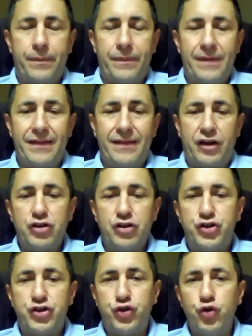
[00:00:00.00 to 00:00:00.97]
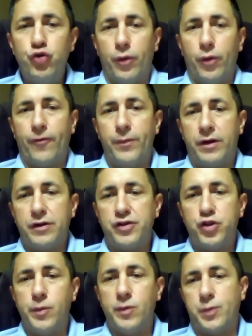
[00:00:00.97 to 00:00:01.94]
the consumer, from the
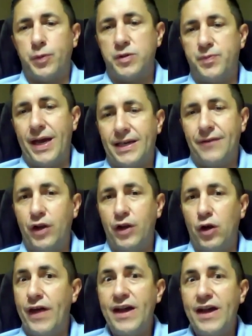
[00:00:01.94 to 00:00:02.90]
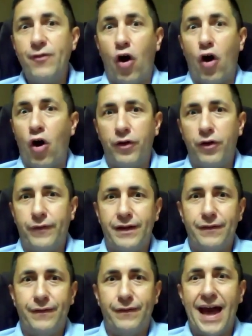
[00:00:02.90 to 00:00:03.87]
consumer's perspective, they thought
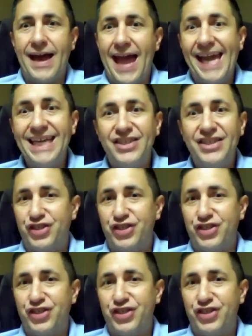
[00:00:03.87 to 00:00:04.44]
that that agency